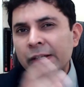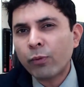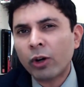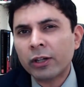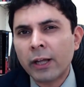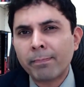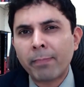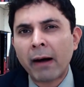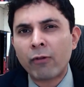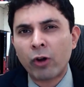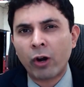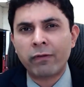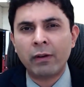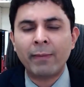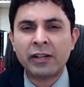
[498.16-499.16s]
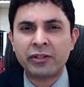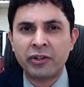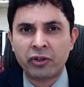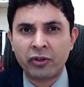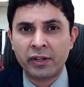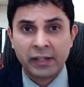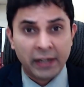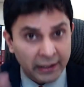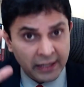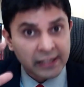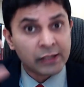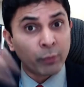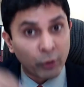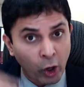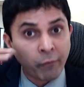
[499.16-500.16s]
what the power of imagination is. It
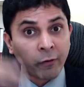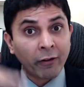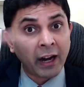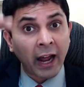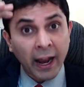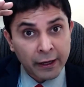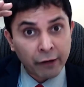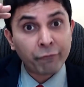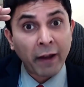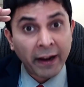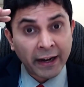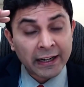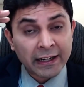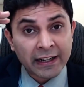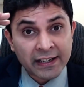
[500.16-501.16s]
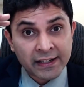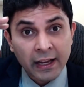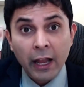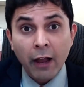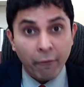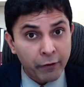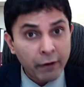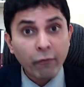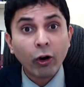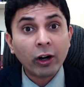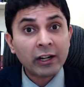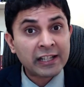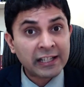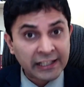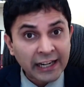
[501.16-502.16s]
is one of our higher faculties. We have
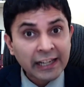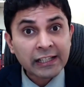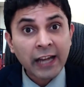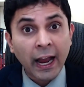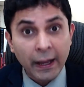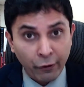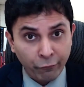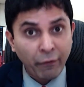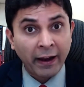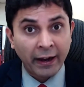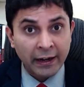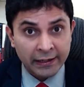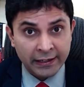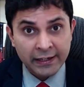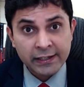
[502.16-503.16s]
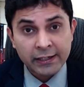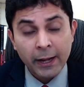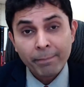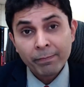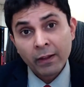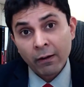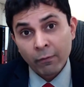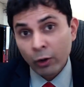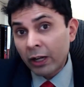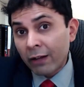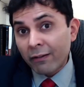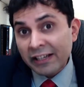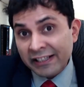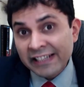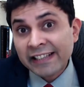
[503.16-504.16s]
got 6 higher faculties. What are
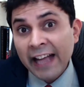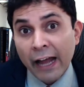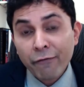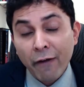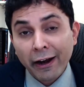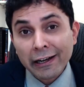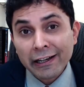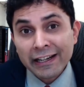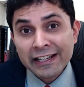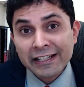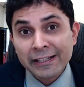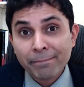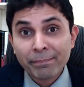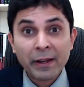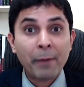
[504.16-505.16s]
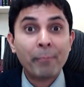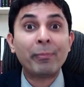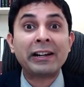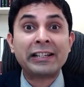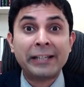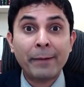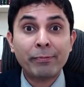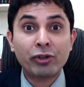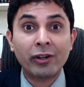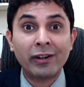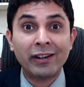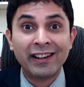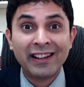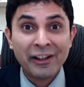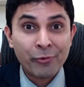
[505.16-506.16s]
our 6 higher faculties?
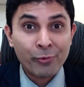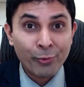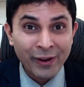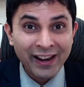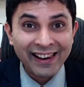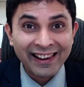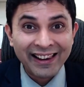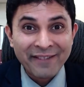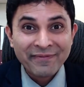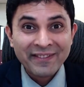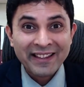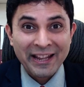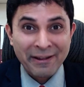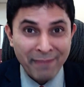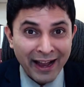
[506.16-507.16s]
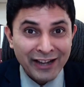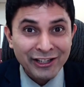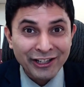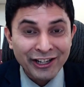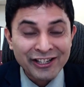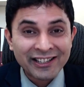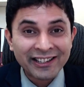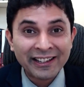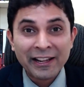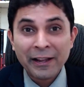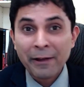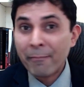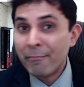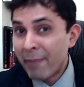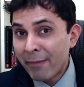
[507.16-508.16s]
Perception, will, imagination,
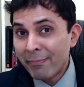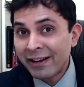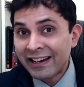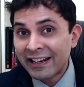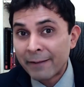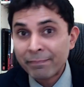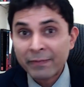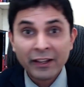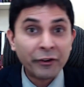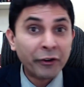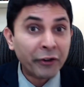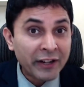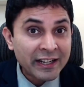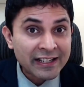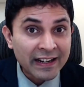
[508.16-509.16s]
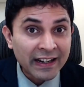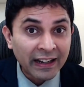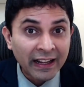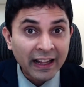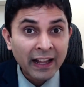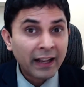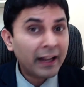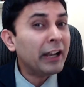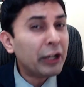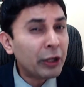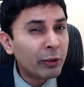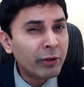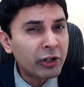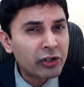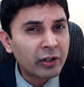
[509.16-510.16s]
memory, reasoning,
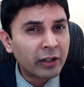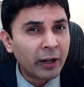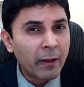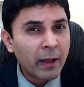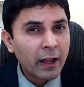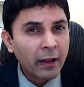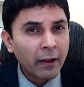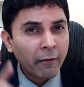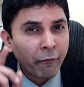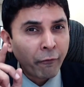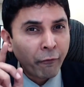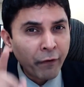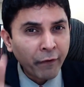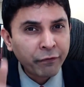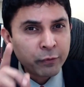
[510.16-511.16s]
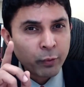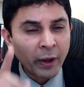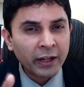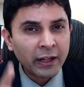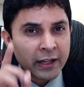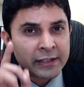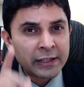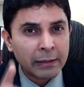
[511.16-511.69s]
intuition. Fifth one is